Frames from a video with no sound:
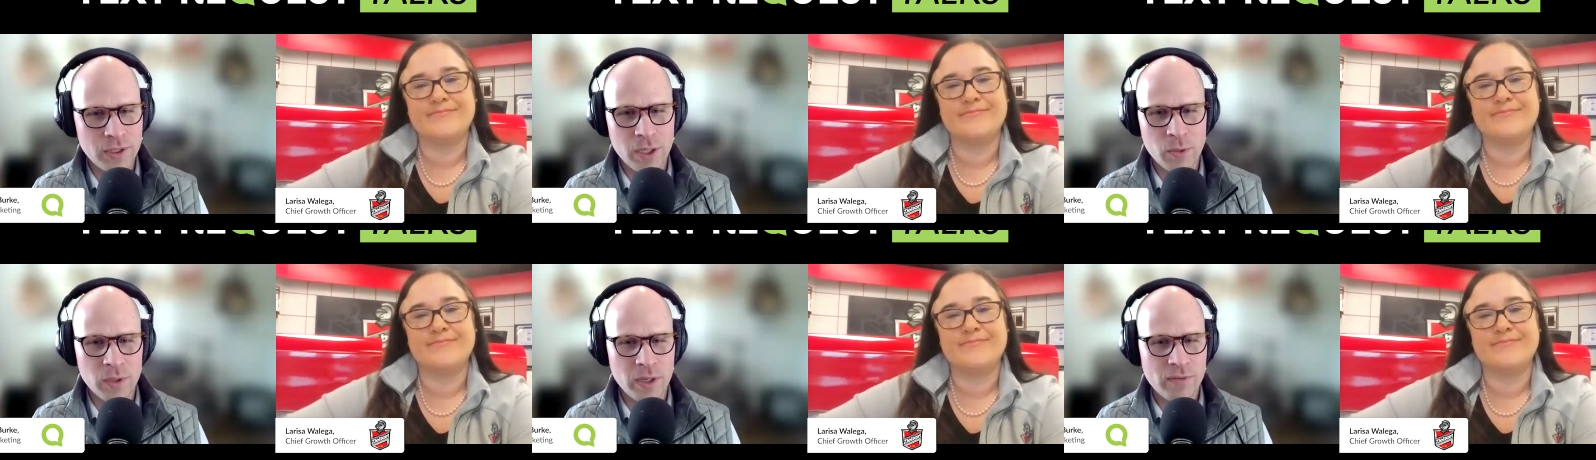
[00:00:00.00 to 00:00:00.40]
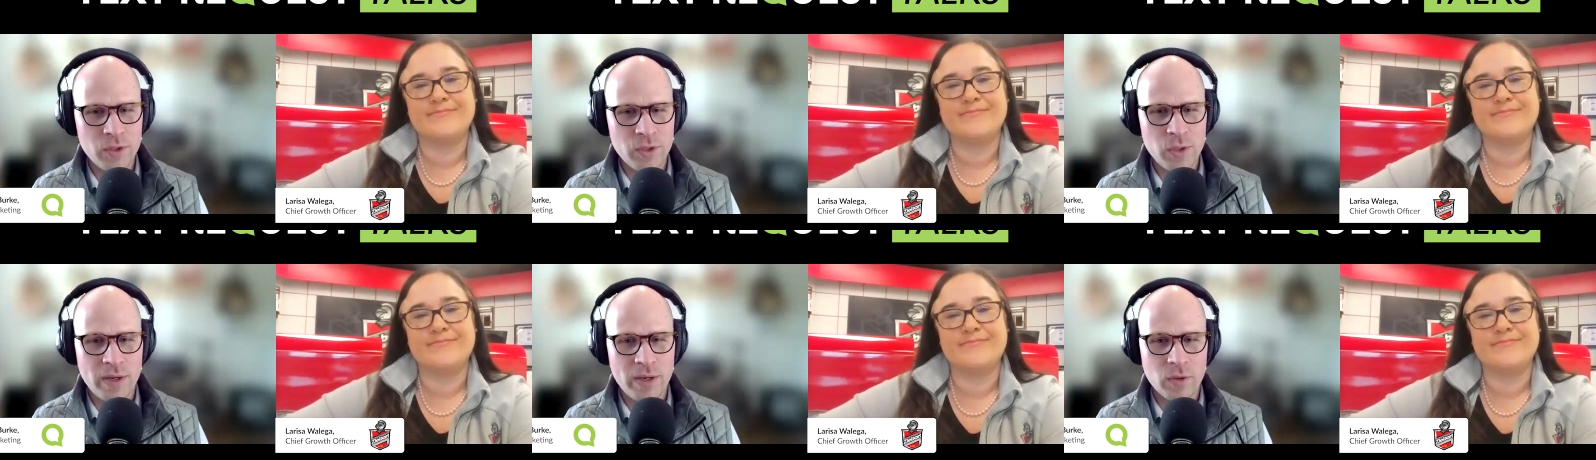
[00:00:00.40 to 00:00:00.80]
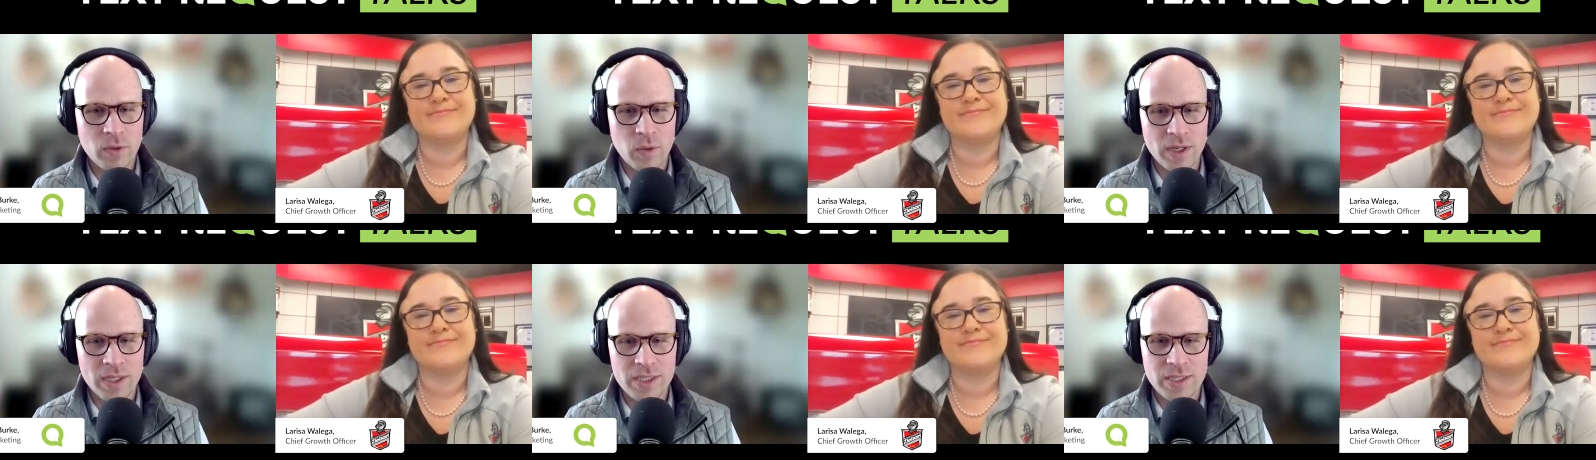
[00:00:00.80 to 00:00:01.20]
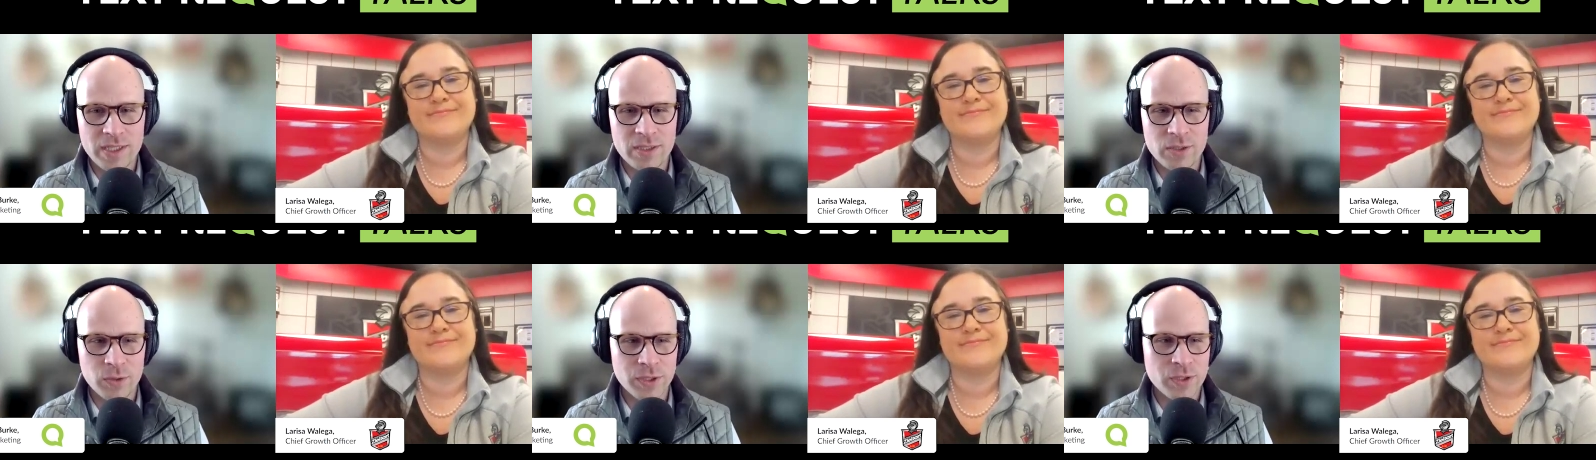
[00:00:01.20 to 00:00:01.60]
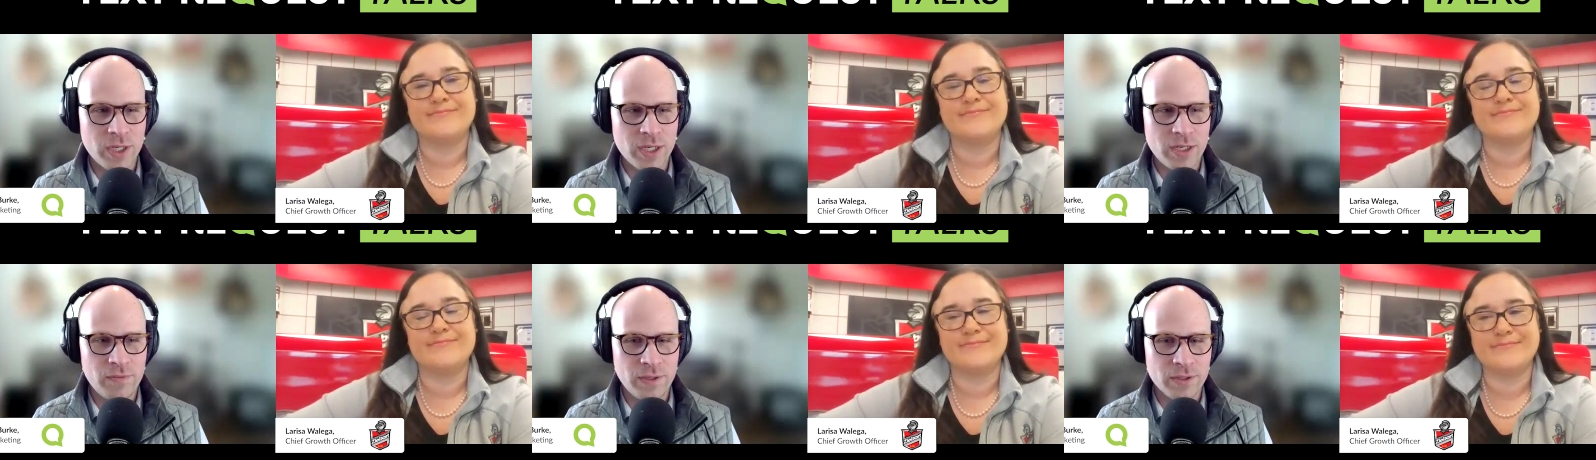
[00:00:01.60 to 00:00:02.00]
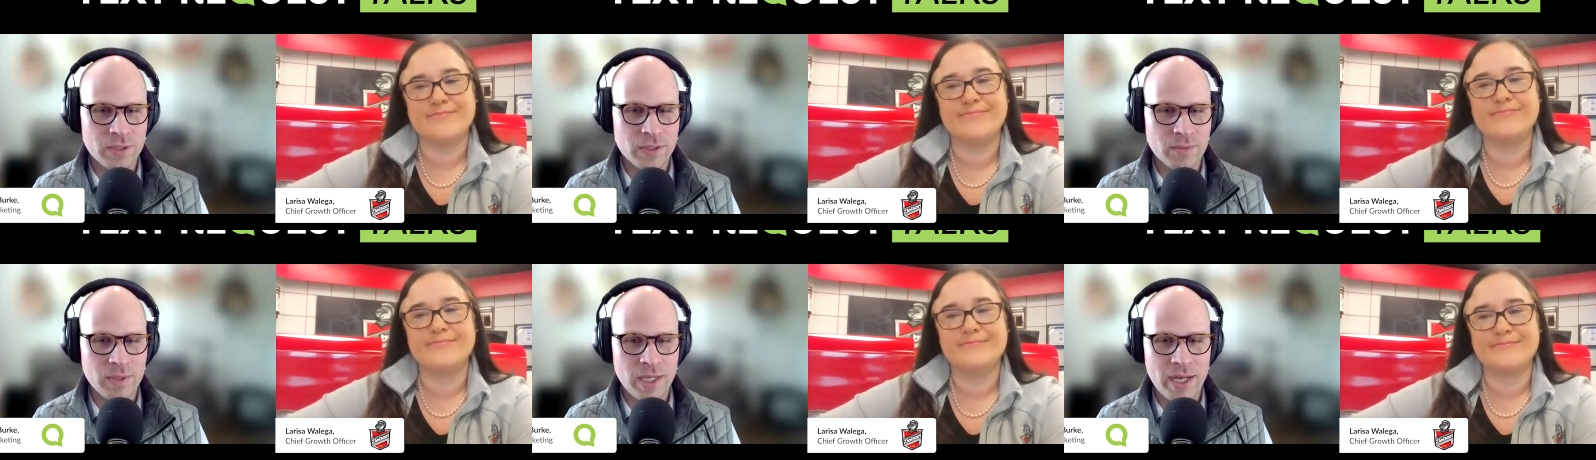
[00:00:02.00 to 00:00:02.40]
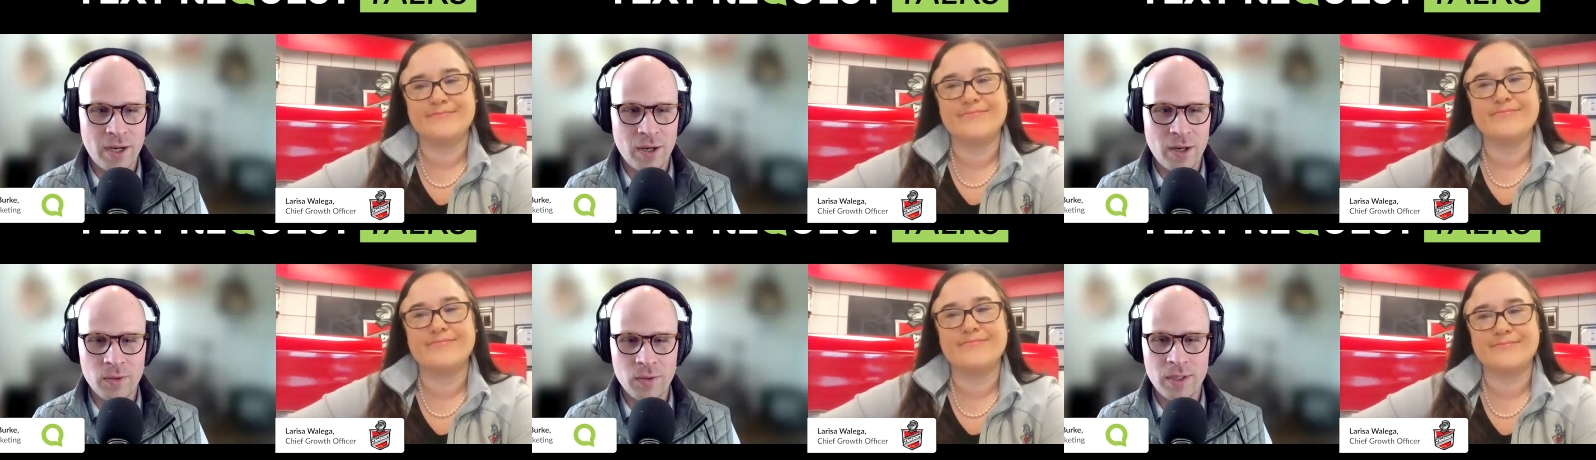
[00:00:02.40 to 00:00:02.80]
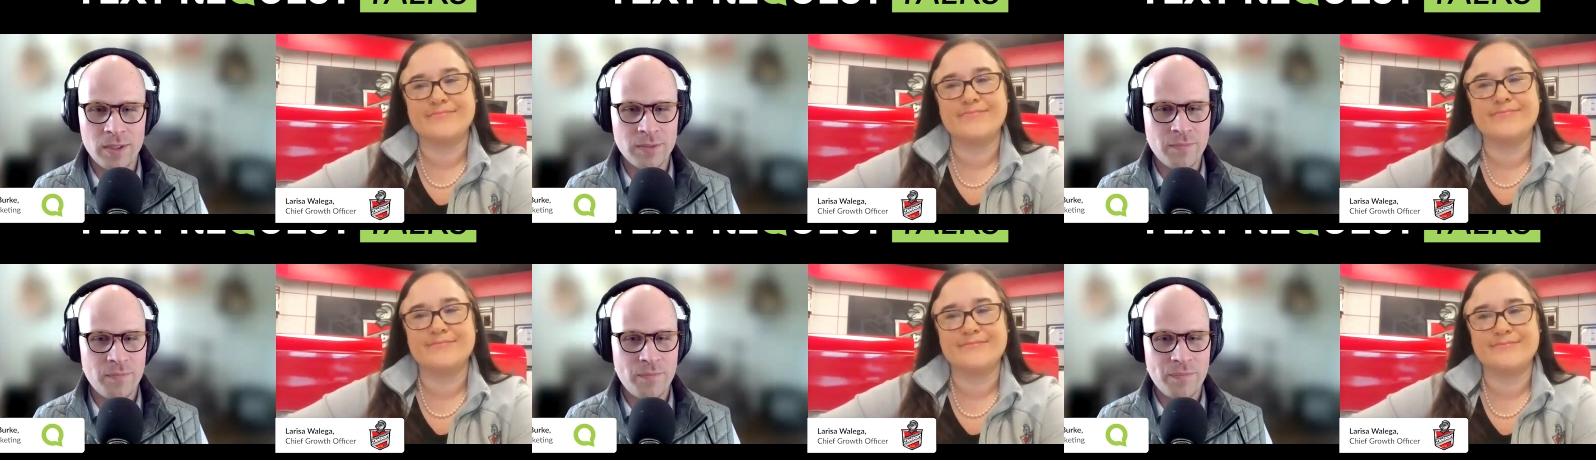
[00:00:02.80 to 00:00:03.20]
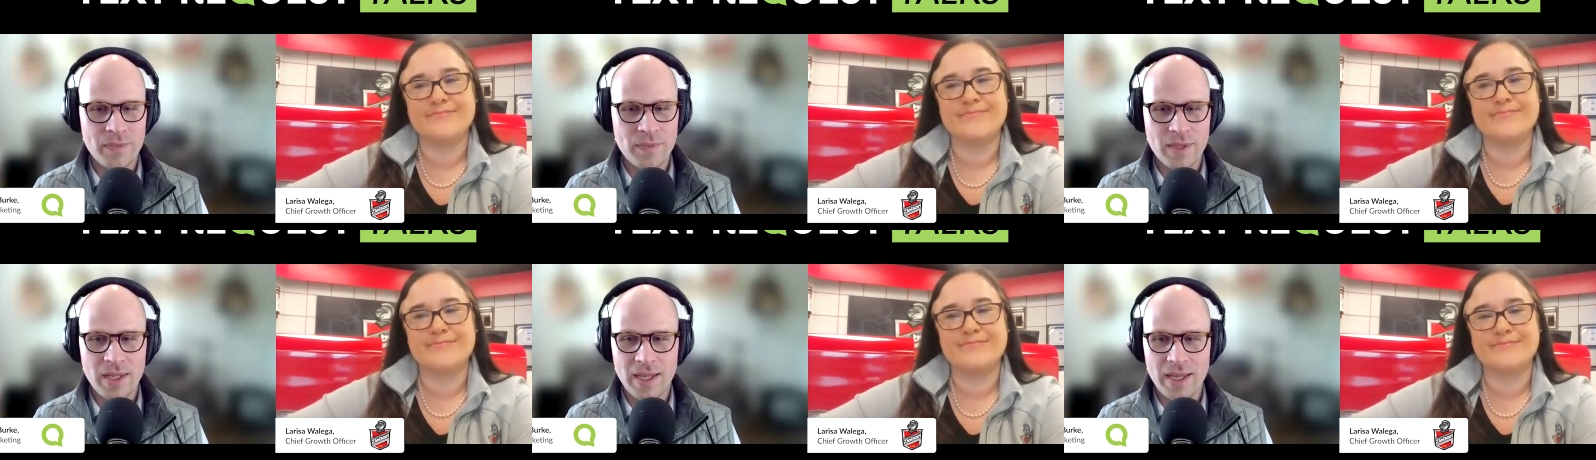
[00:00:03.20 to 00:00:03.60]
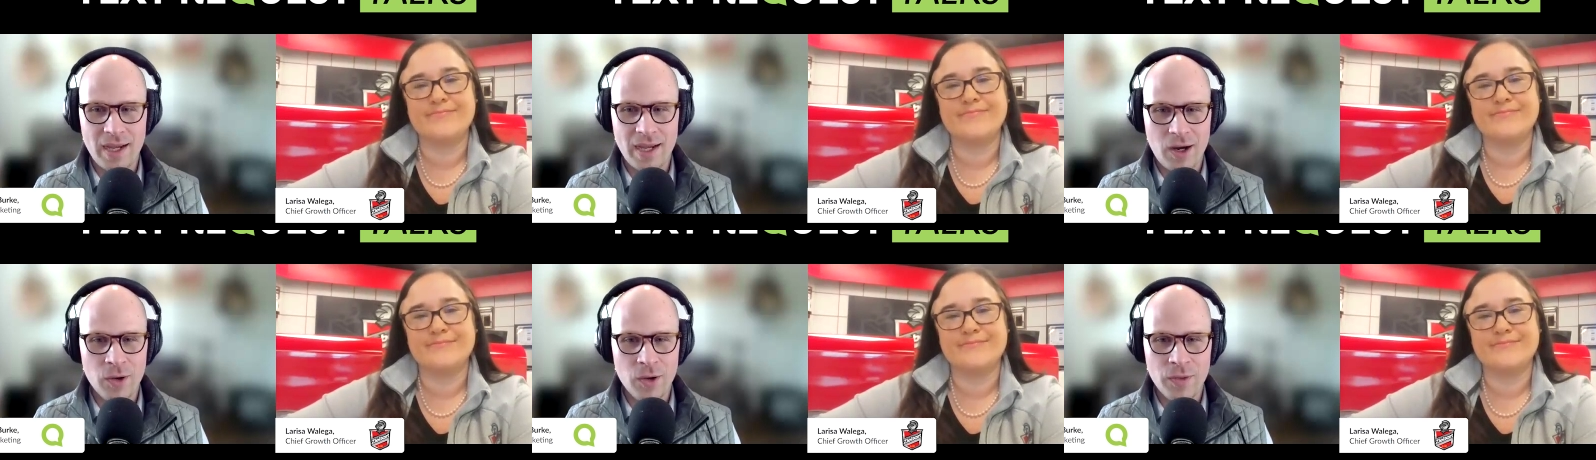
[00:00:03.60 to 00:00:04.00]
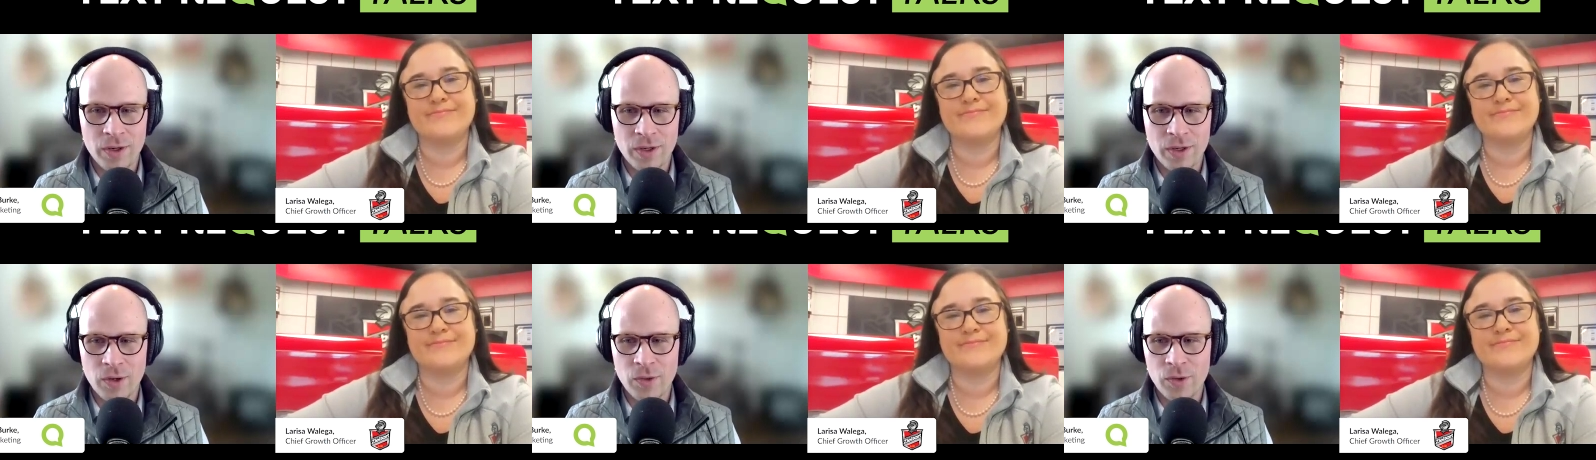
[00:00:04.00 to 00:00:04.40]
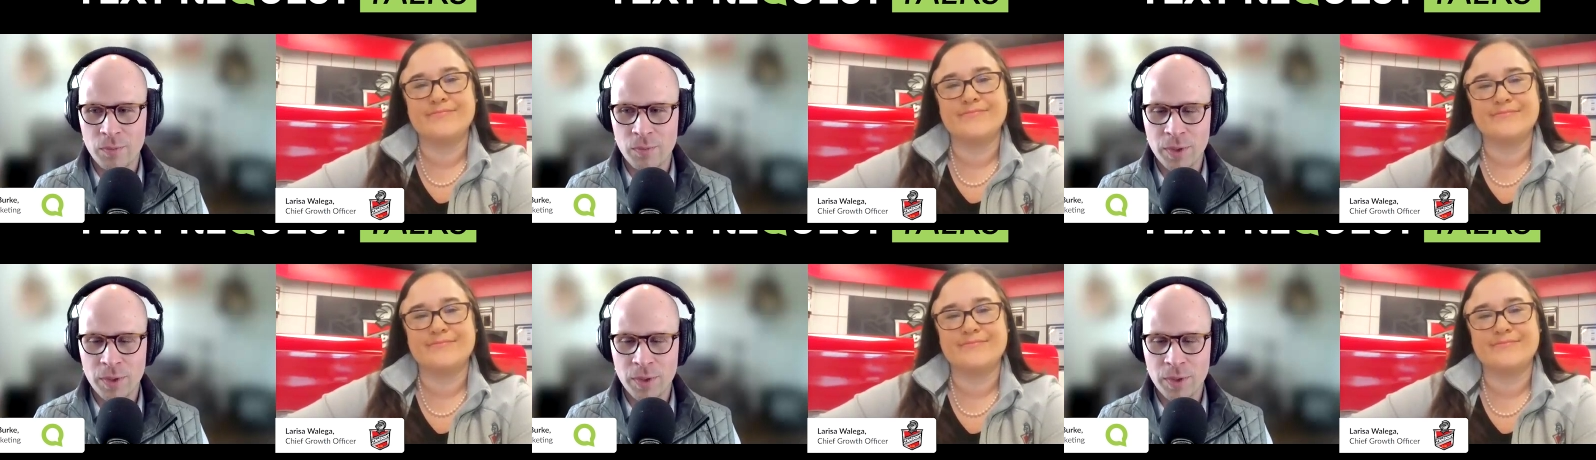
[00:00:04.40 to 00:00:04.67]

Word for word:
Speaker 1: You know, whenever you have questions or you're trying to figure something out, Are there are there